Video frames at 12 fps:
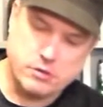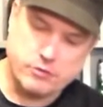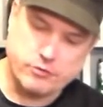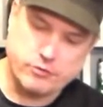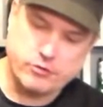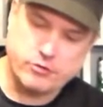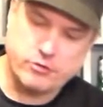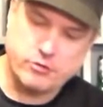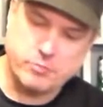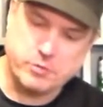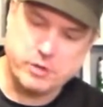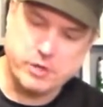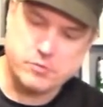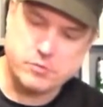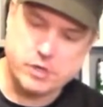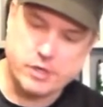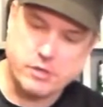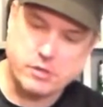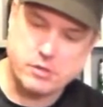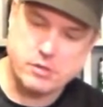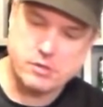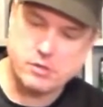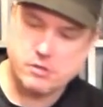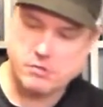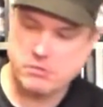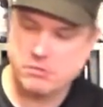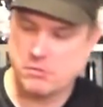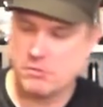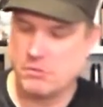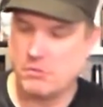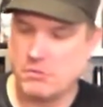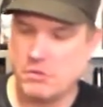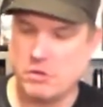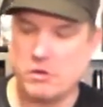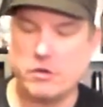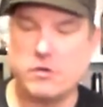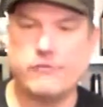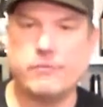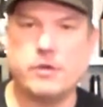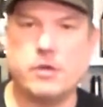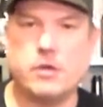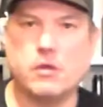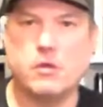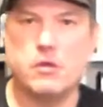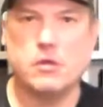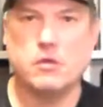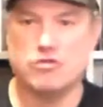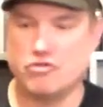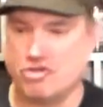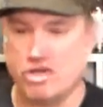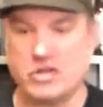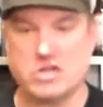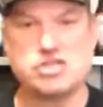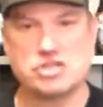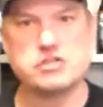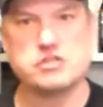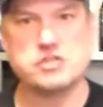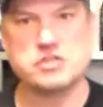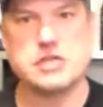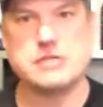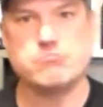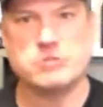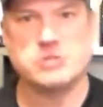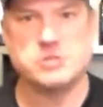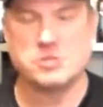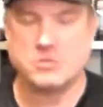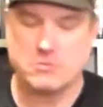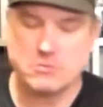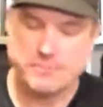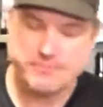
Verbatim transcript: Because they're stupid, that's why. You didn't hear from me. You can't get turned sideways.